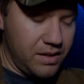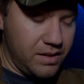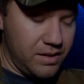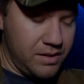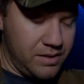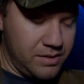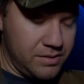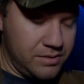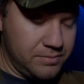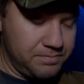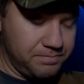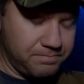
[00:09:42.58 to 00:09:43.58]

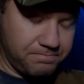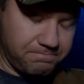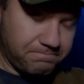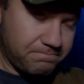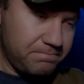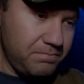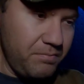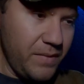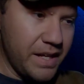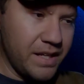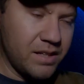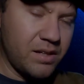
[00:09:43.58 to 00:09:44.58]

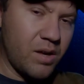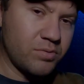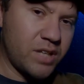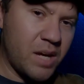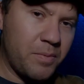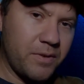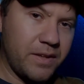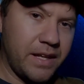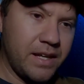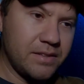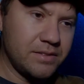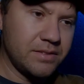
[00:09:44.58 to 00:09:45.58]
And on top of
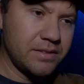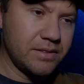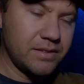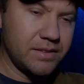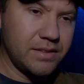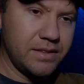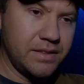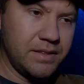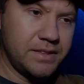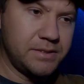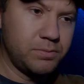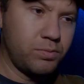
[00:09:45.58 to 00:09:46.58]
that,
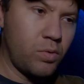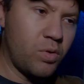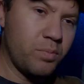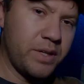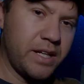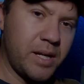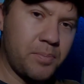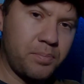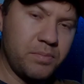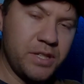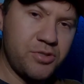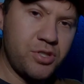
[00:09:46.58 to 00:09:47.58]
this won't be an
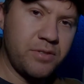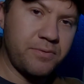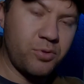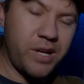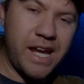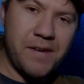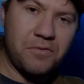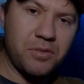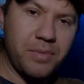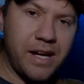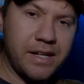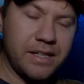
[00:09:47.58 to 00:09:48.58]
issue for
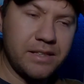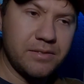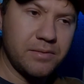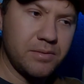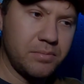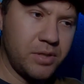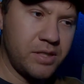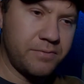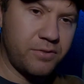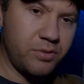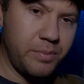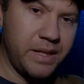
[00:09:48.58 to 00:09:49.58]
everybody, but
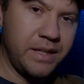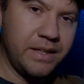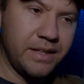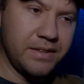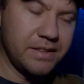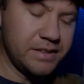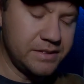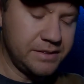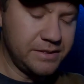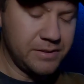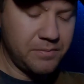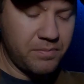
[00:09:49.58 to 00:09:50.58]
for me it
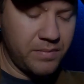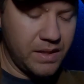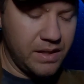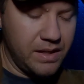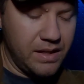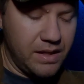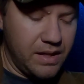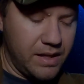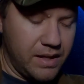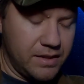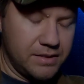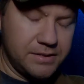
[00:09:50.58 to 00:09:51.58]
is.
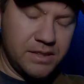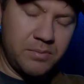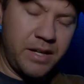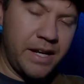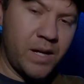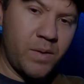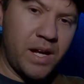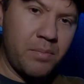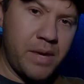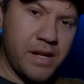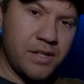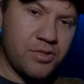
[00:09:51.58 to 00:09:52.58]
Somehow I
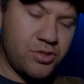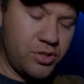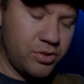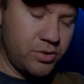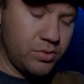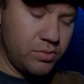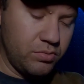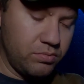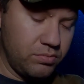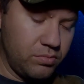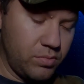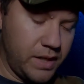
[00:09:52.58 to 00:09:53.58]
managed to,
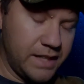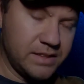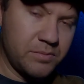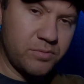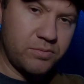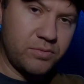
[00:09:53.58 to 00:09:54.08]
as I'm